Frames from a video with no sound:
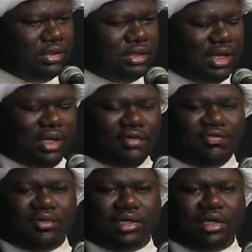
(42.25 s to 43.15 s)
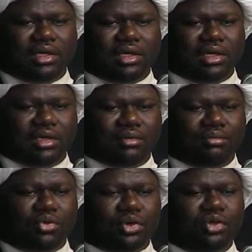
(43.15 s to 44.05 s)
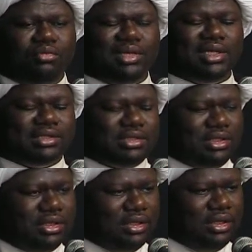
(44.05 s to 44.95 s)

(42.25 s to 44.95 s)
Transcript: They have more humility.